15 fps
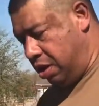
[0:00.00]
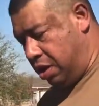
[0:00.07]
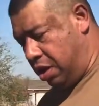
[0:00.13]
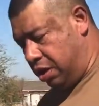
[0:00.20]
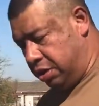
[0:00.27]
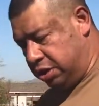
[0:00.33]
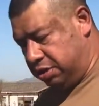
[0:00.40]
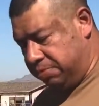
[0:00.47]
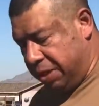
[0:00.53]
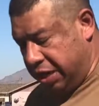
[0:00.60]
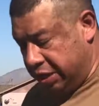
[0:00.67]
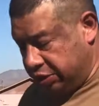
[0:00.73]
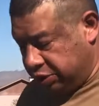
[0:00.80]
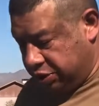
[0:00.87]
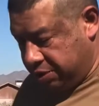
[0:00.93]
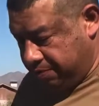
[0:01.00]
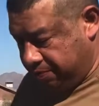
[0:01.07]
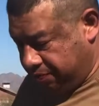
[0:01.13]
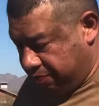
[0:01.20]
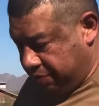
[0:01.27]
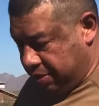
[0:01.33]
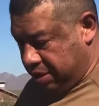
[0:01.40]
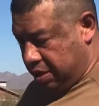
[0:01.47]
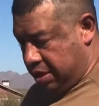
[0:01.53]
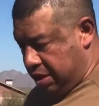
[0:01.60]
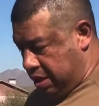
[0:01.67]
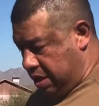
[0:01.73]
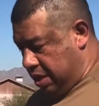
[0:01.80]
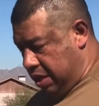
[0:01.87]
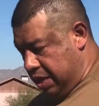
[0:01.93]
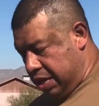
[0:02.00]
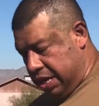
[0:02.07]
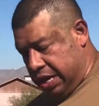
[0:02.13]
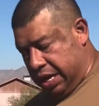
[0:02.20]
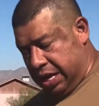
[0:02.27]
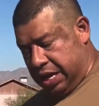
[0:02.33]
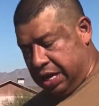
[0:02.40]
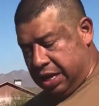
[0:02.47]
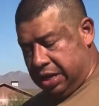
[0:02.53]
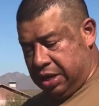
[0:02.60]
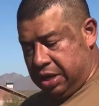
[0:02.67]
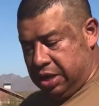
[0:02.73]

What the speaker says: on the smudge, our